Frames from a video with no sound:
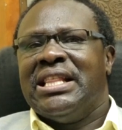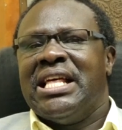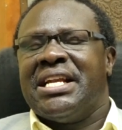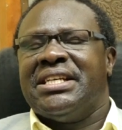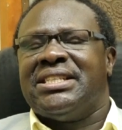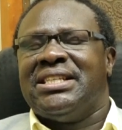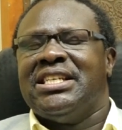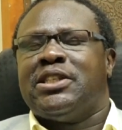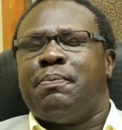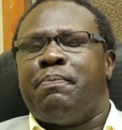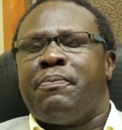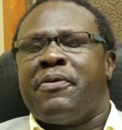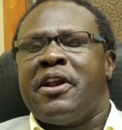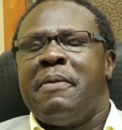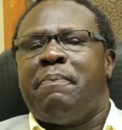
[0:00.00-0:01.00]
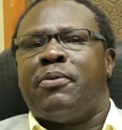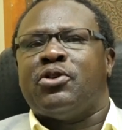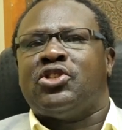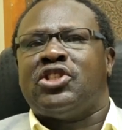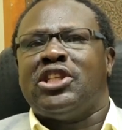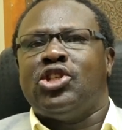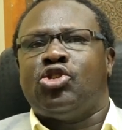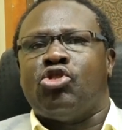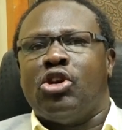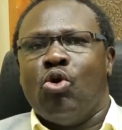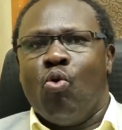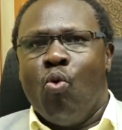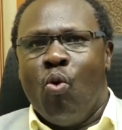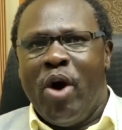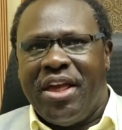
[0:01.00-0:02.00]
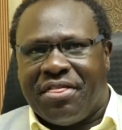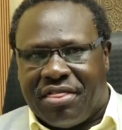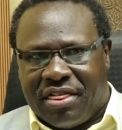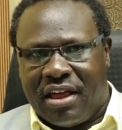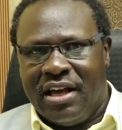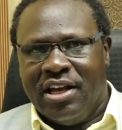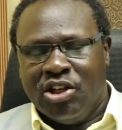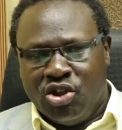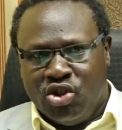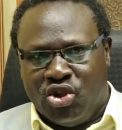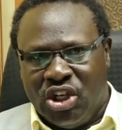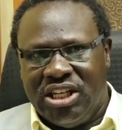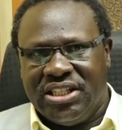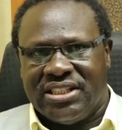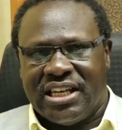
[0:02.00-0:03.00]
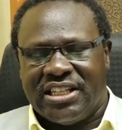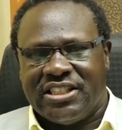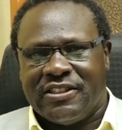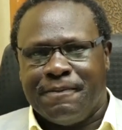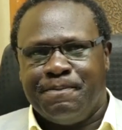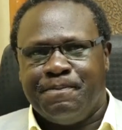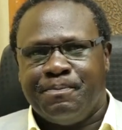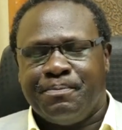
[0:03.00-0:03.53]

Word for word: There is this preposition with Jesus